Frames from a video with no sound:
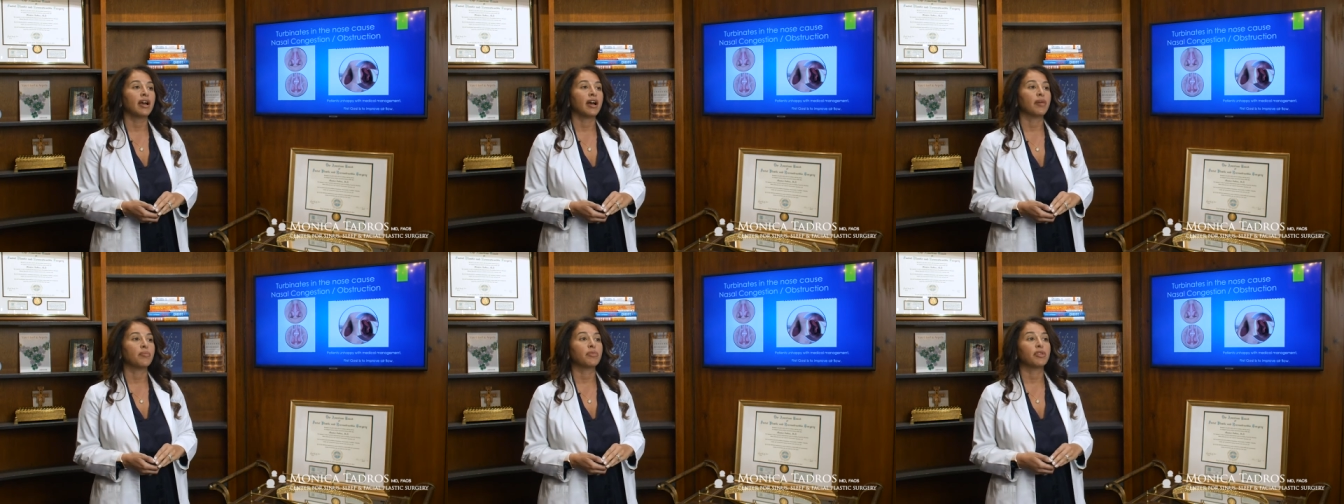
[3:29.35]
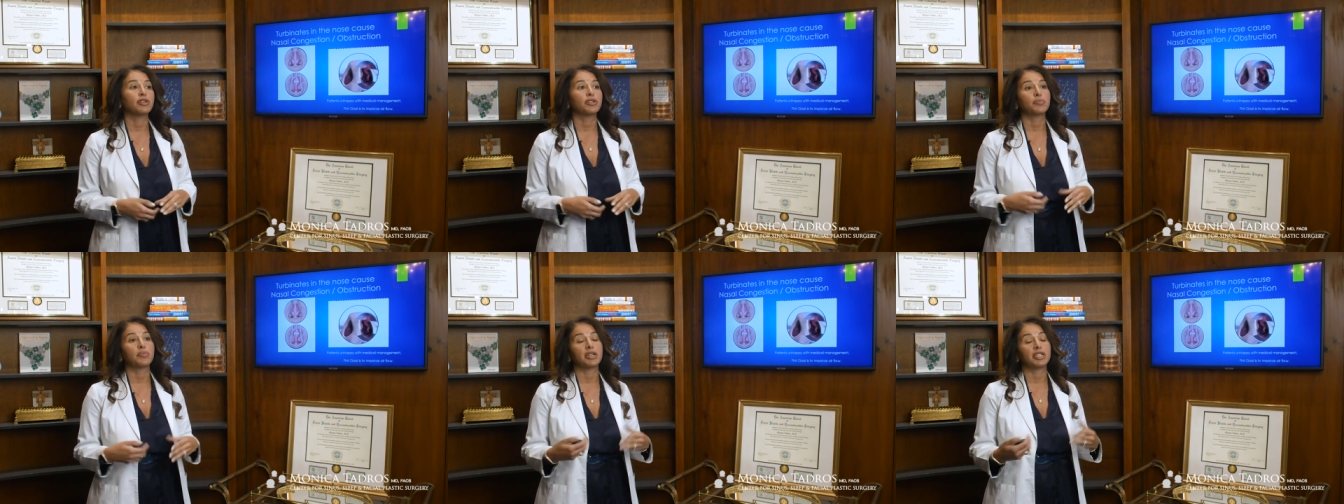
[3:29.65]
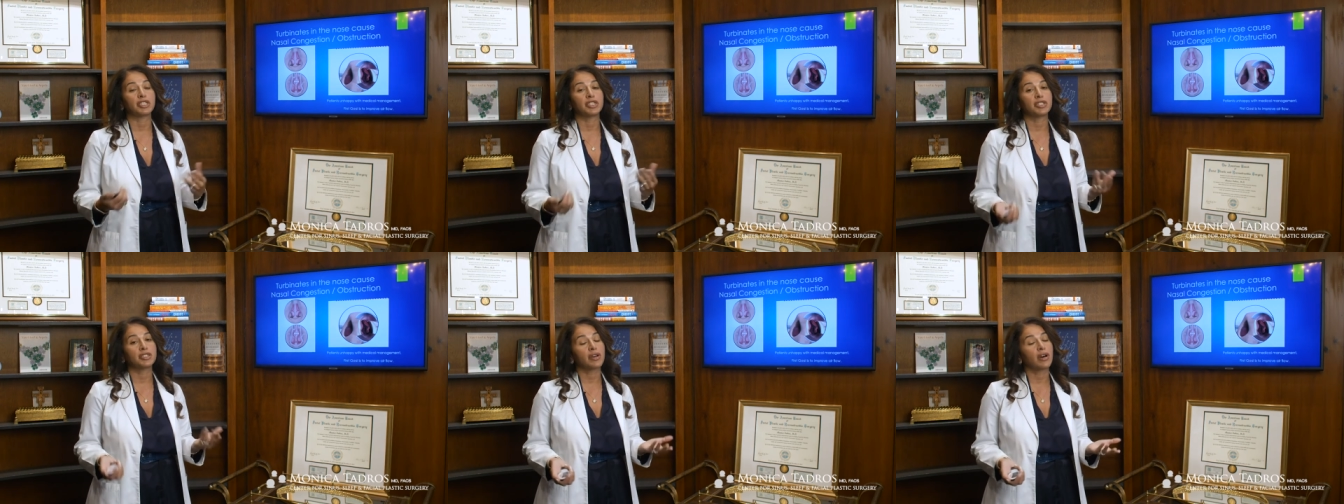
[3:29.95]
Um, those
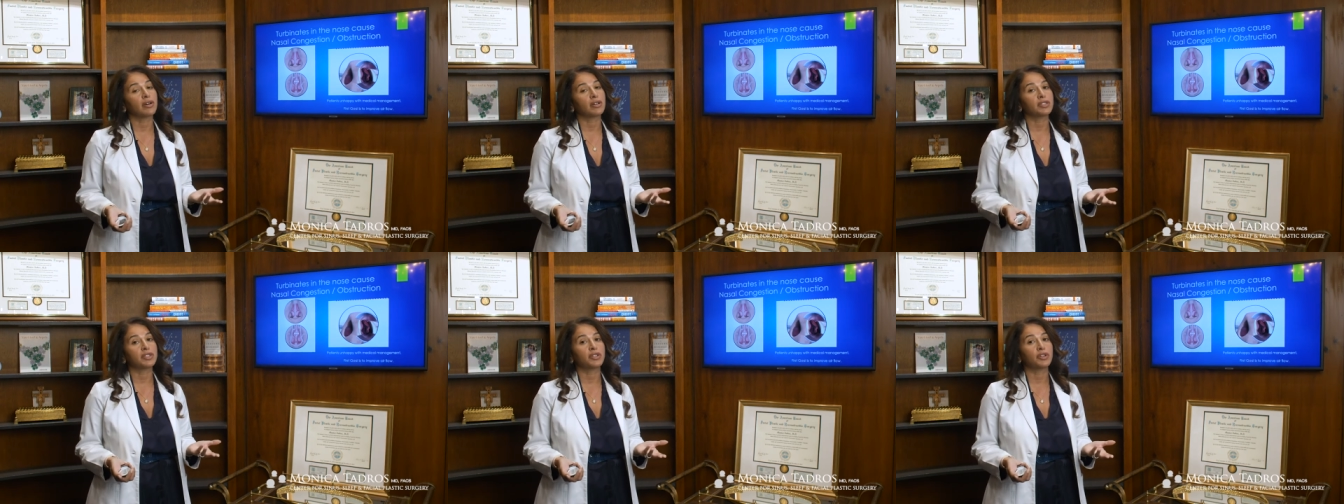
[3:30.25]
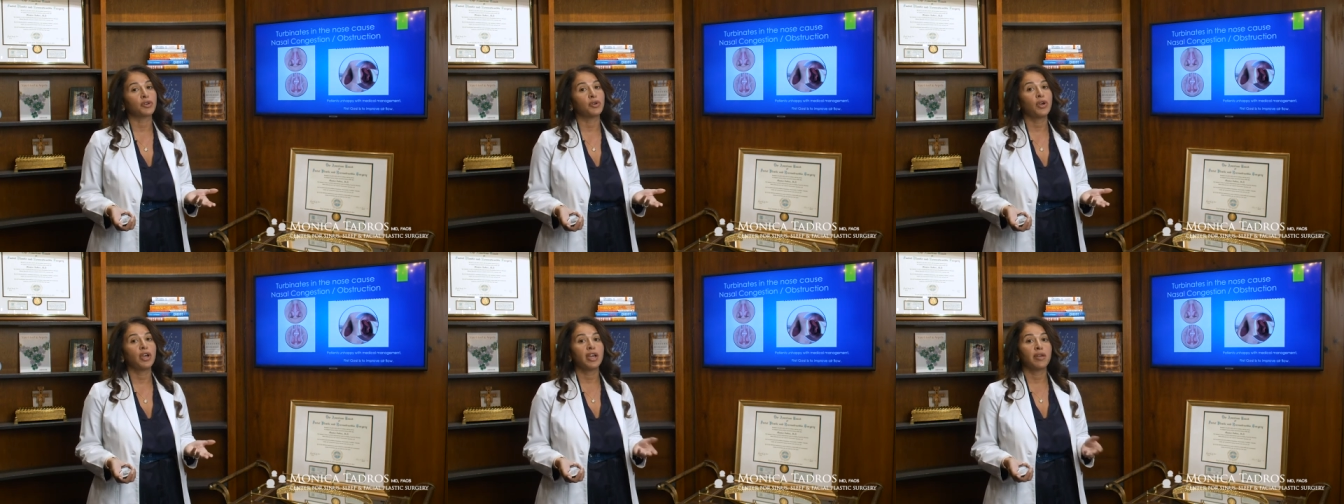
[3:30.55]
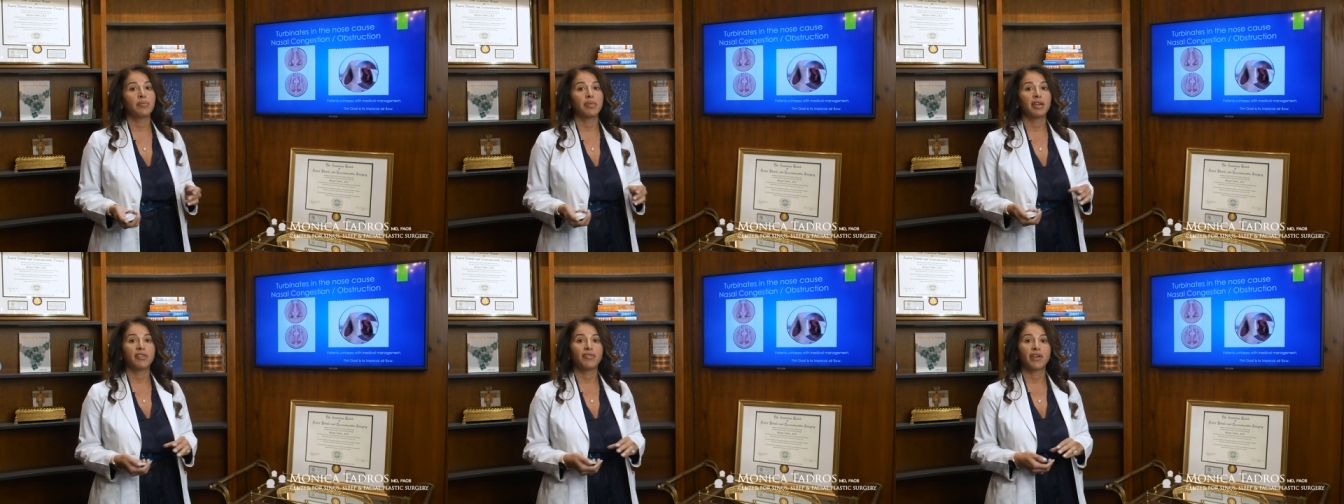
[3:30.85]
patients also
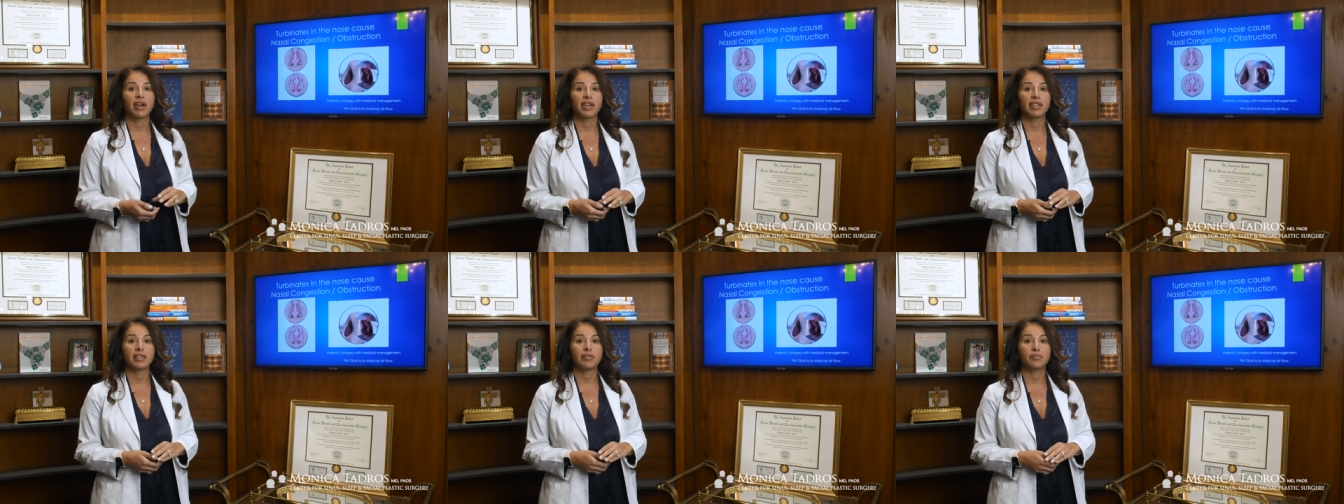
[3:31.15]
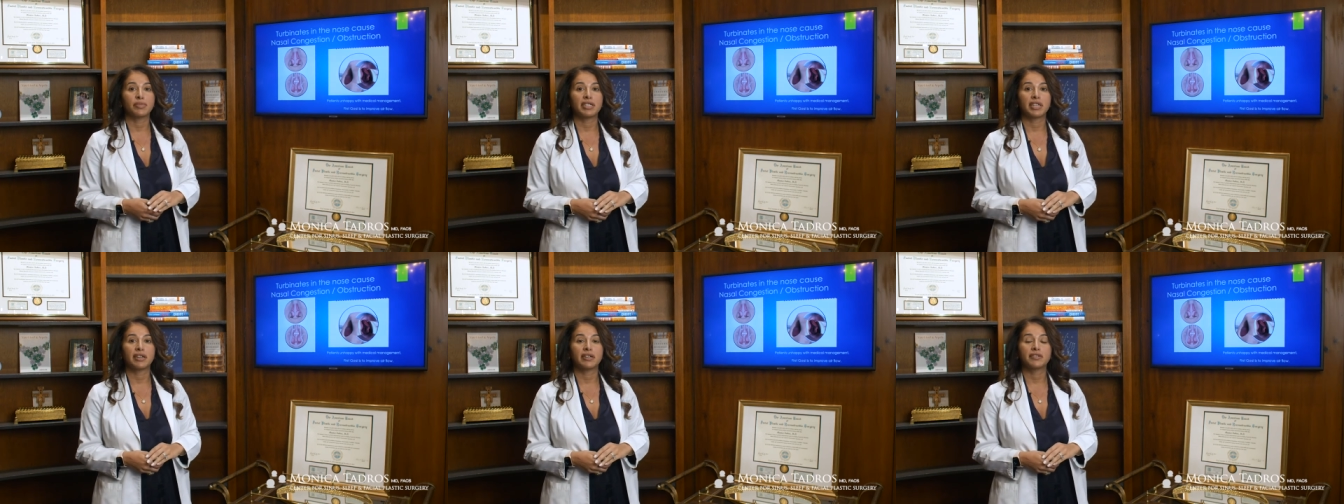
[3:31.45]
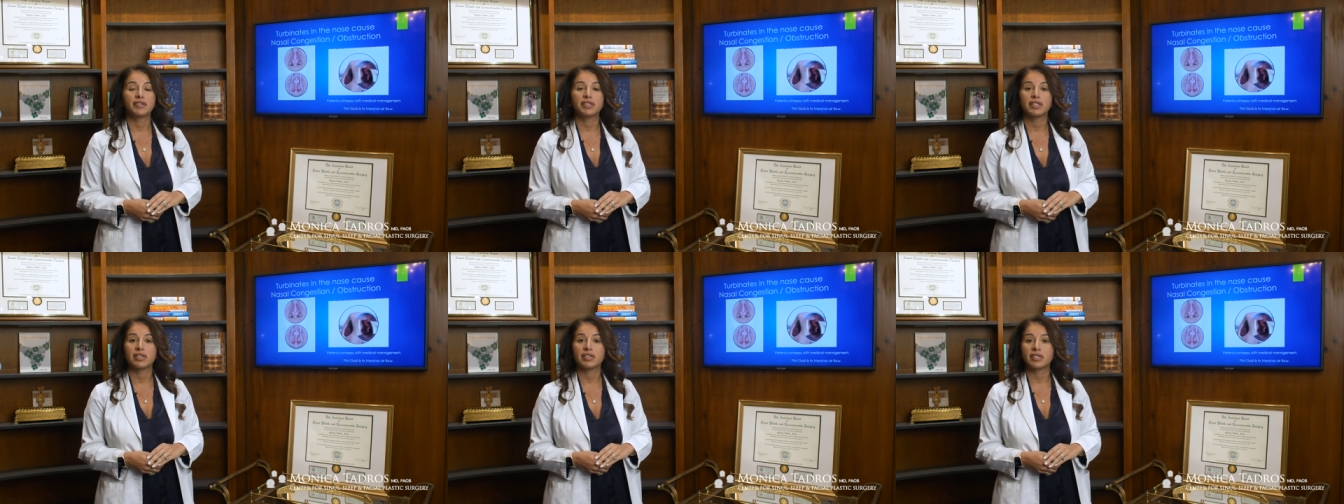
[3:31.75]
may find
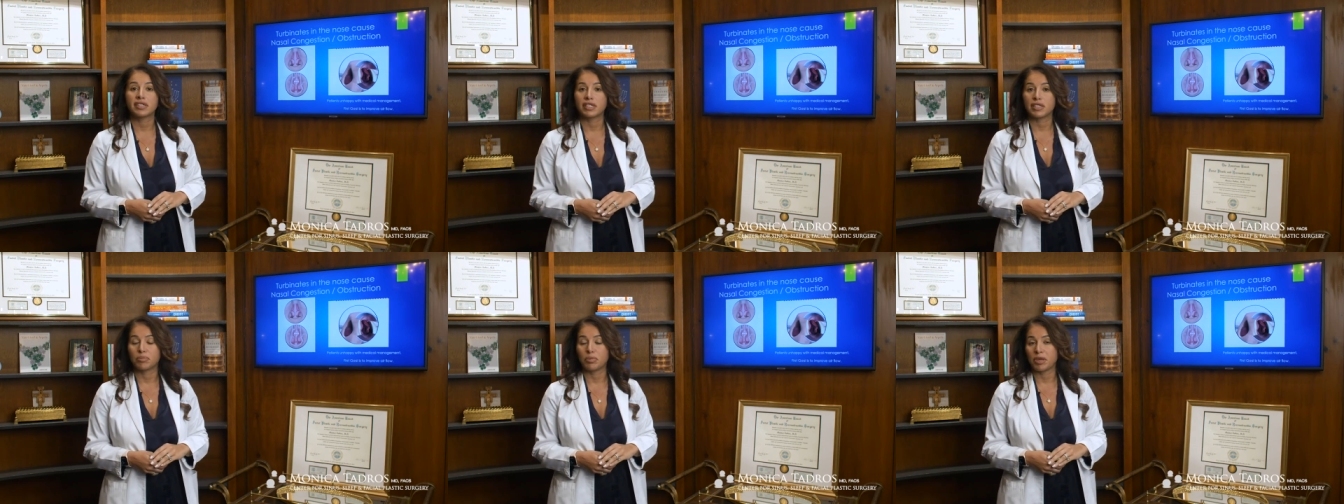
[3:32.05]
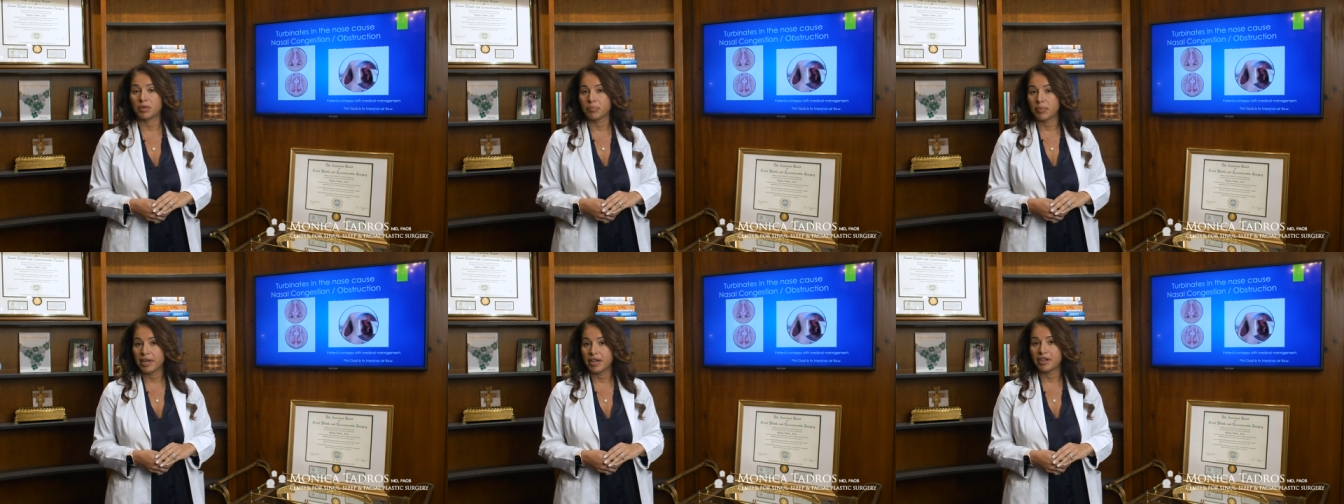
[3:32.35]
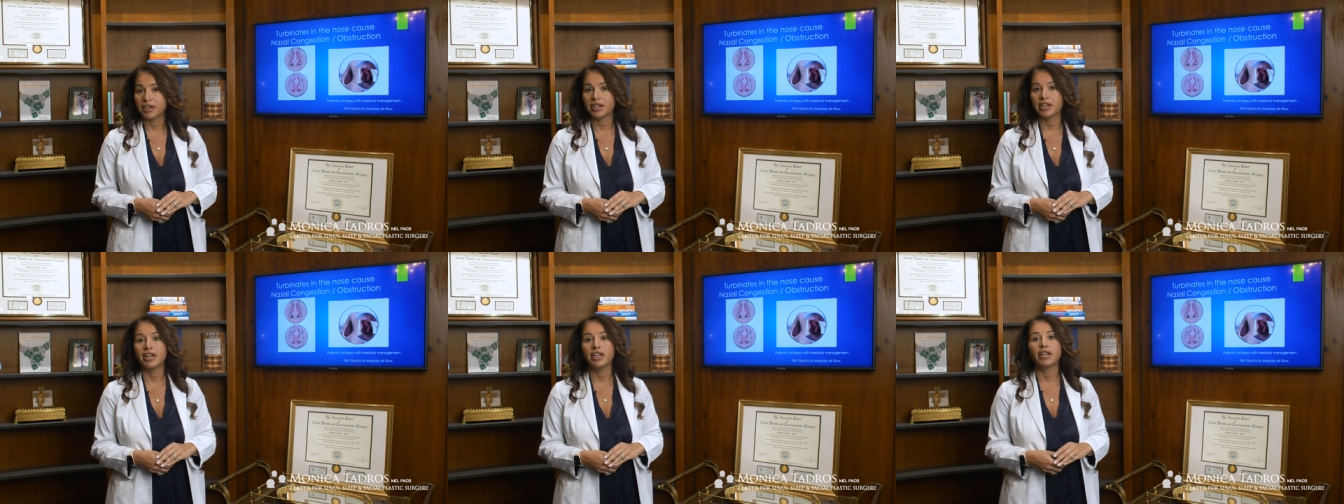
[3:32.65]
themselves sleeping
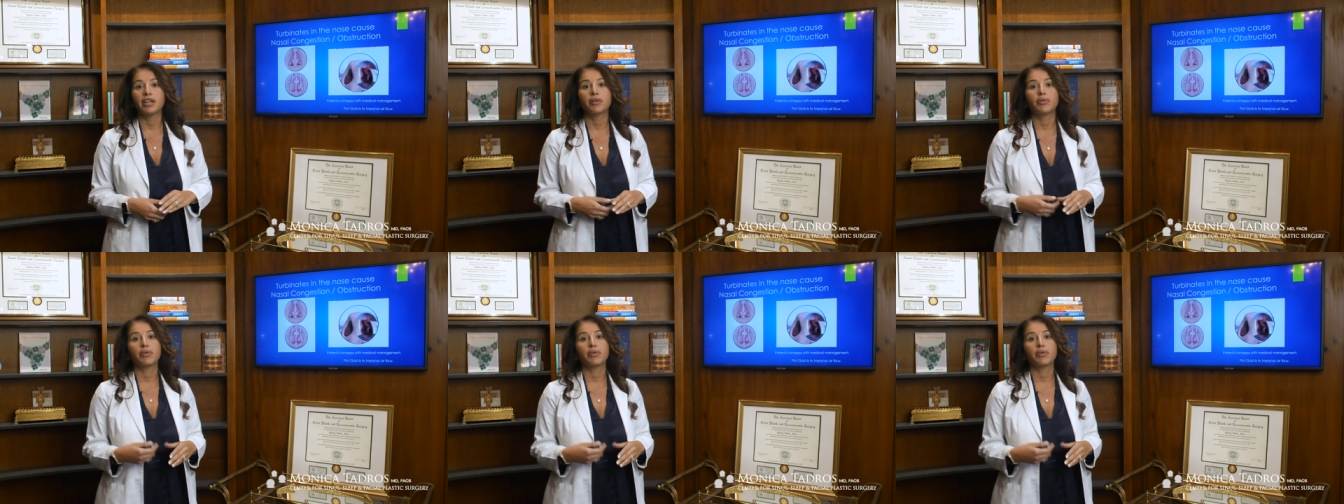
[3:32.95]
better